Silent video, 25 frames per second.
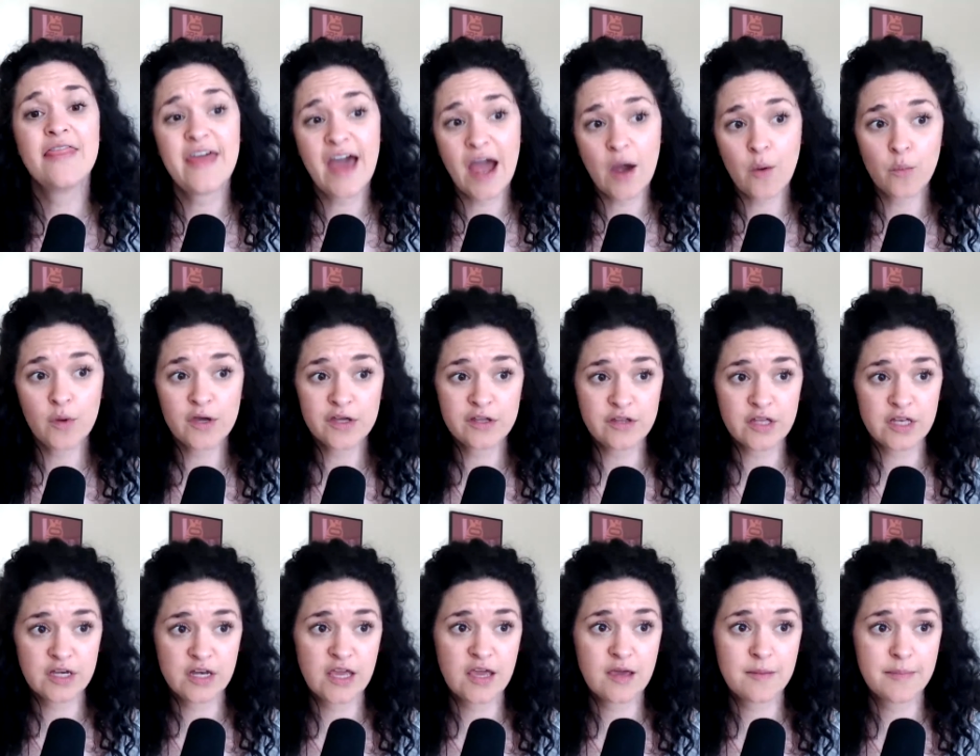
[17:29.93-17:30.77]
That will
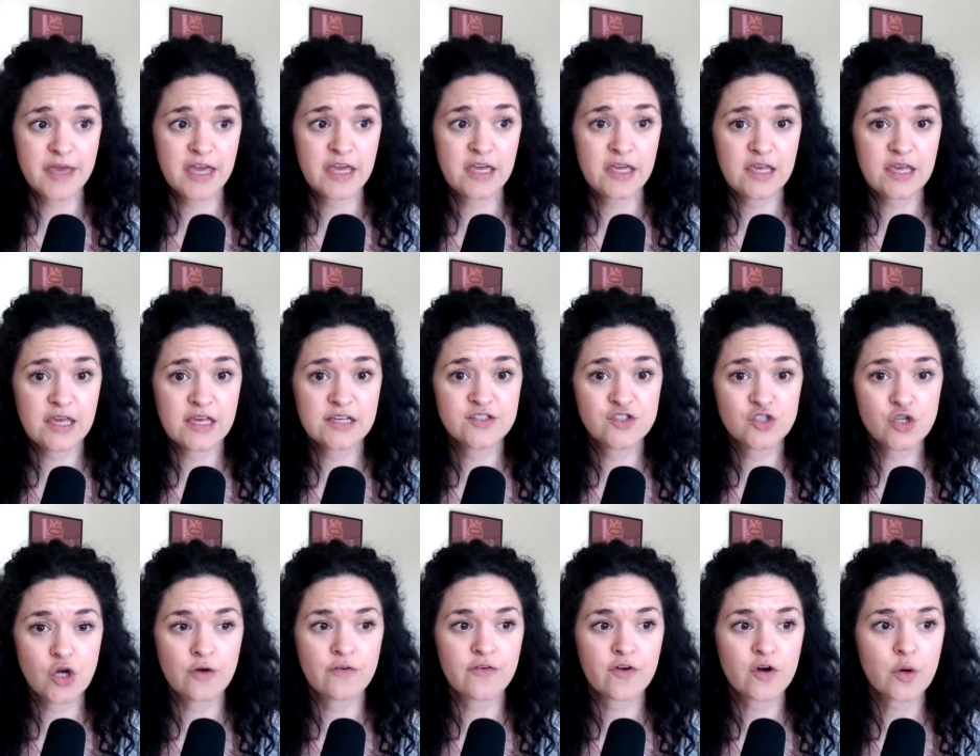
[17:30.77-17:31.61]
inhibit yeast
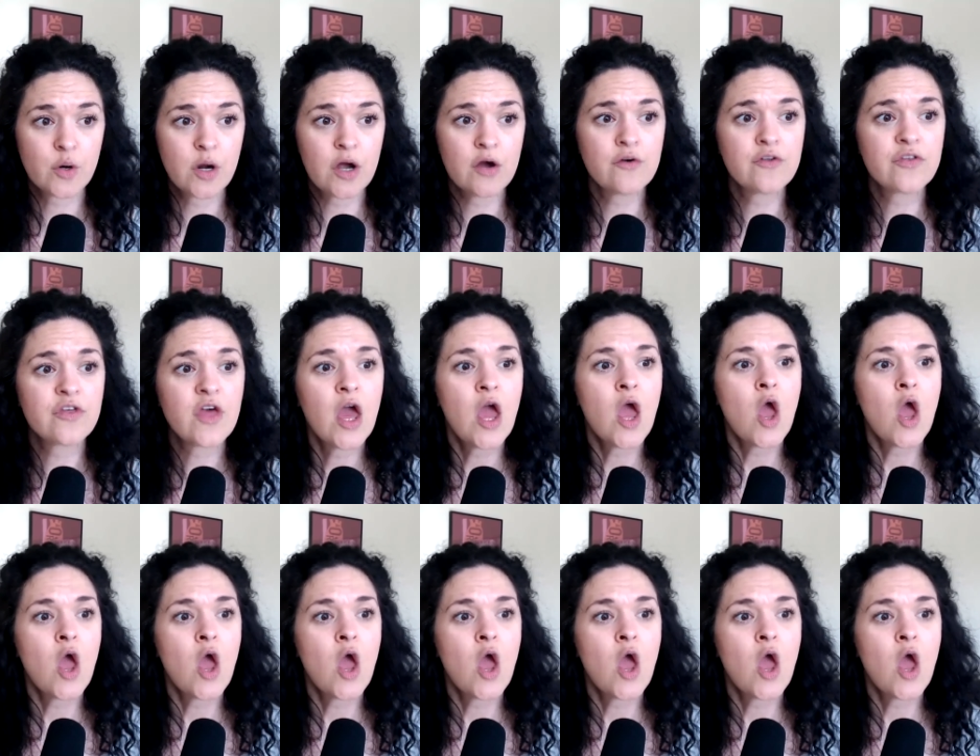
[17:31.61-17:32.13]
overgrowth.